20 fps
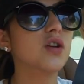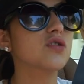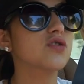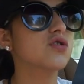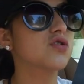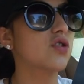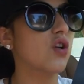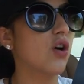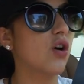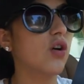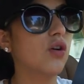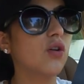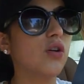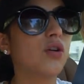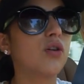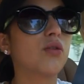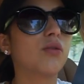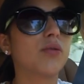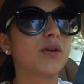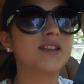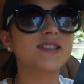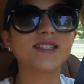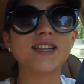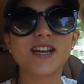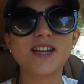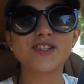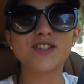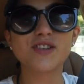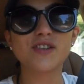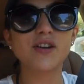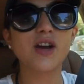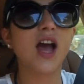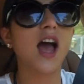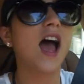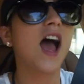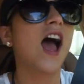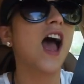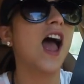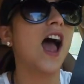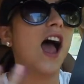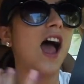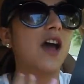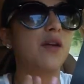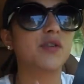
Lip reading: So what did I do?